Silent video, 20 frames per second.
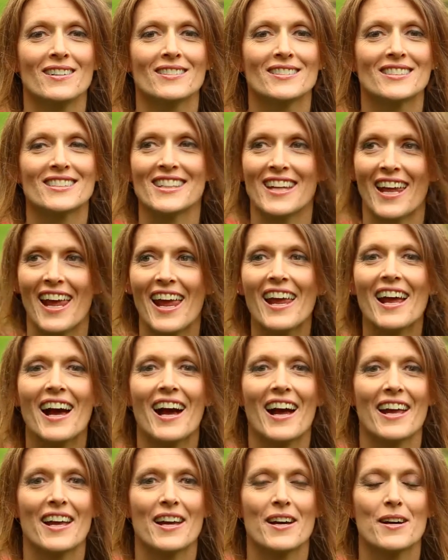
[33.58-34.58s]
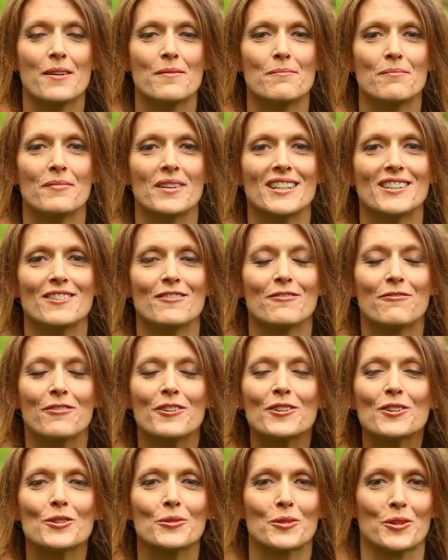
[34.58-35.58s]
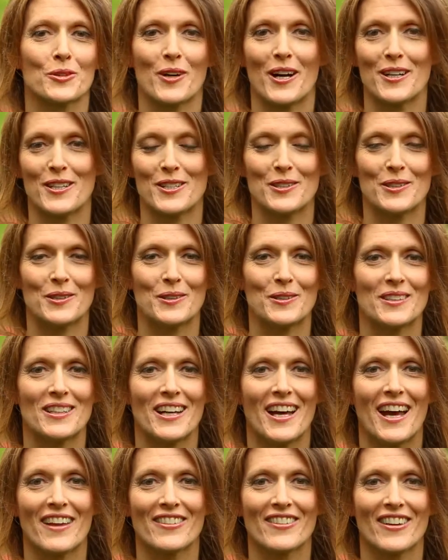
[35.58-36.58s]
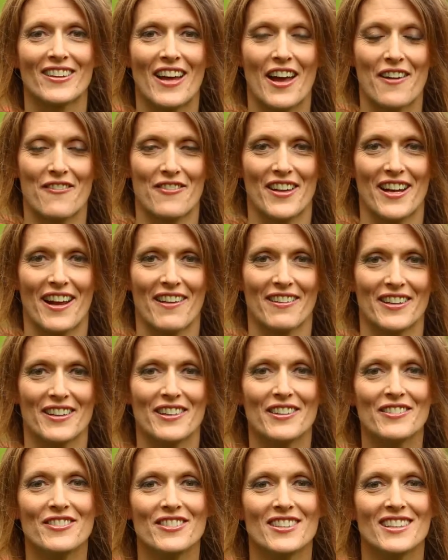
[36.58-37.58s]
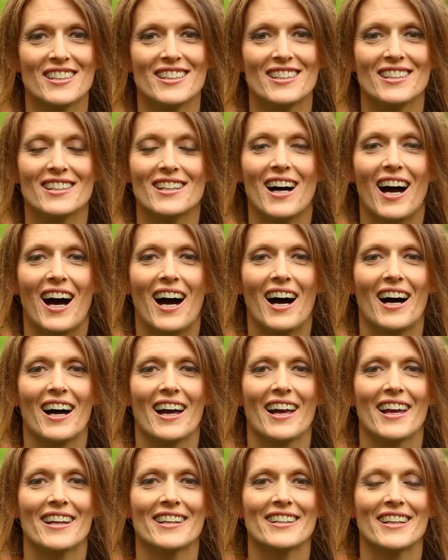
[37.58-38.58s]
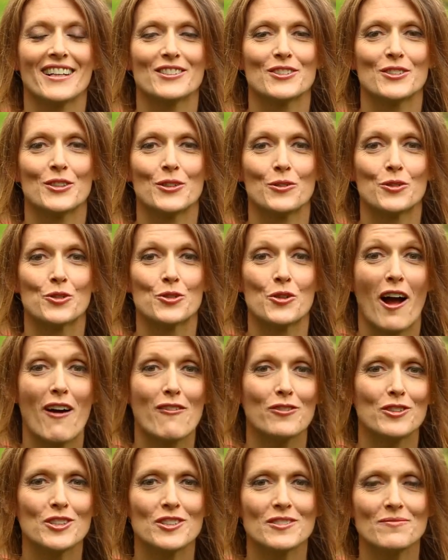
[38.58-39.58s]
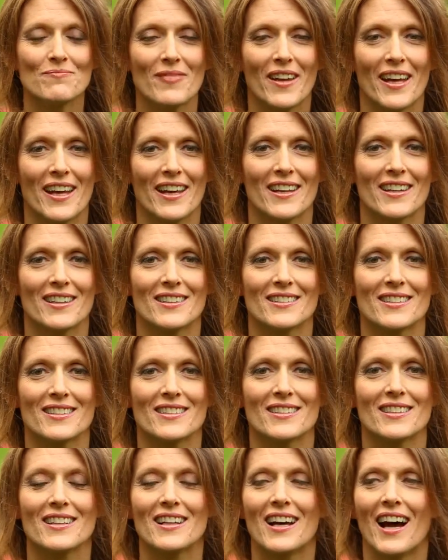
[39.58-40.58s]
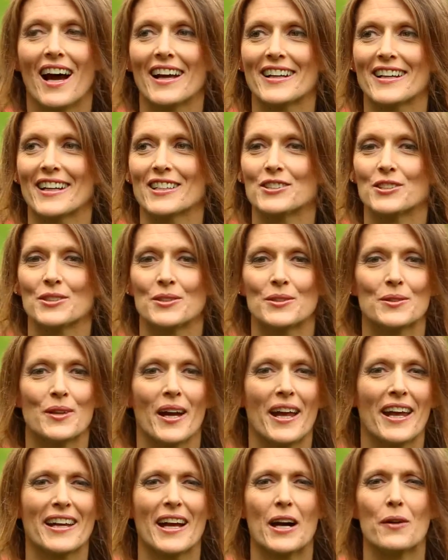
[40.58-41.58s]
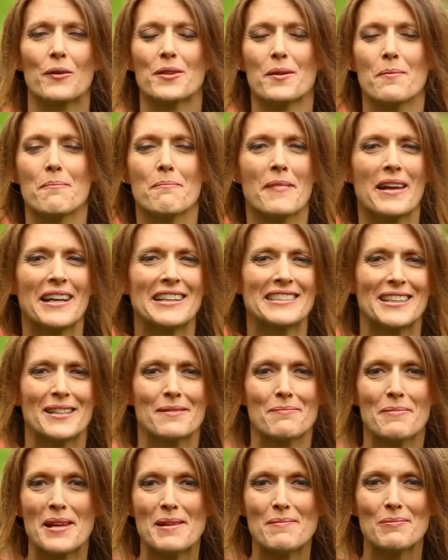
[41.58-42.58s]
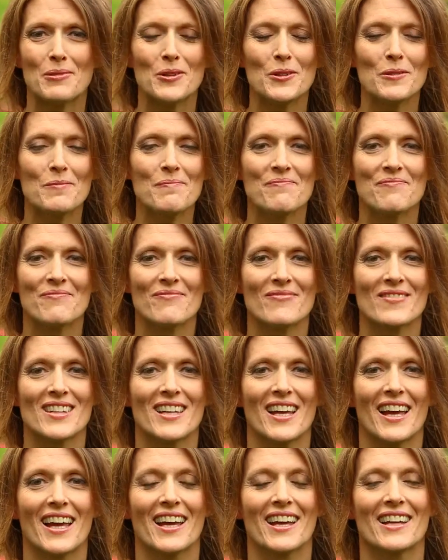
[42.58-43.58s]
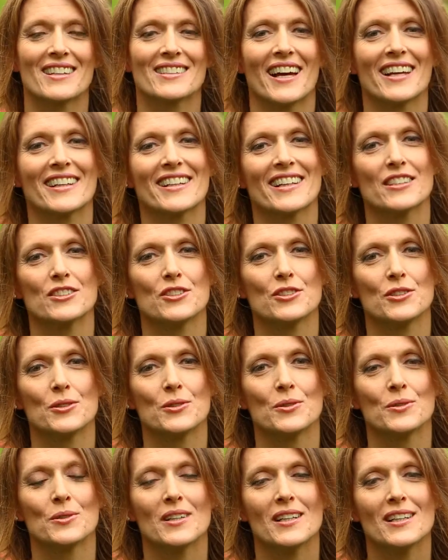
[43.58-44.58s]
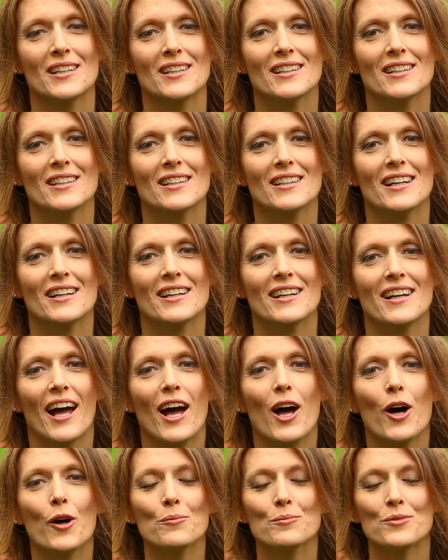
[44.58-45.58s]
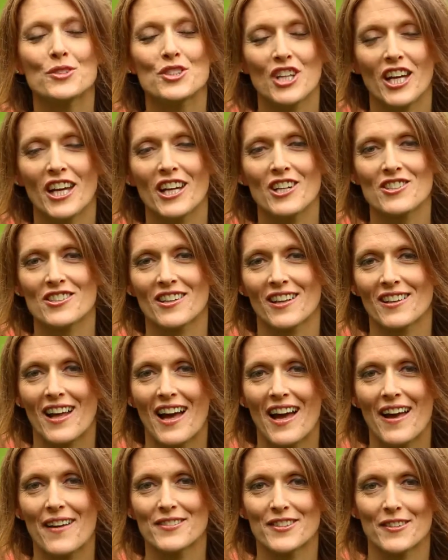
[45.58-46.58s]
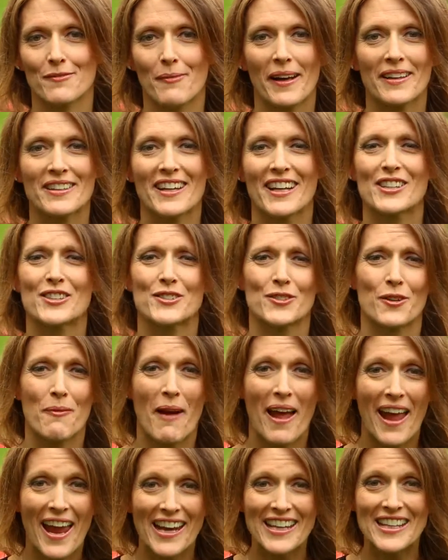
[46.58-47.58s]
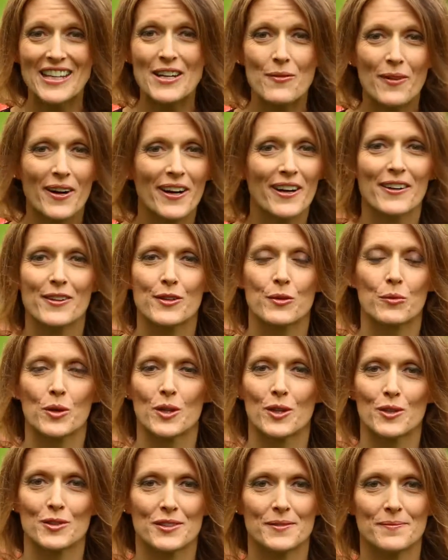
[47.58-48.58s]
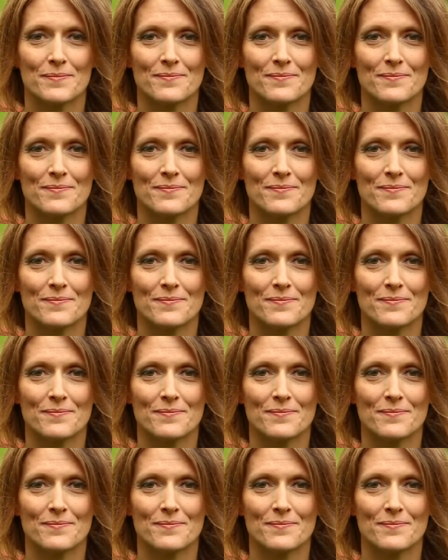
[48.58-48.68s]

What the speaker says: Today I am filled with gratitude at the life that I live. I get to travel and I get to hang out with amazing people, and I get to help change the lives of my clients from anywhere in the world.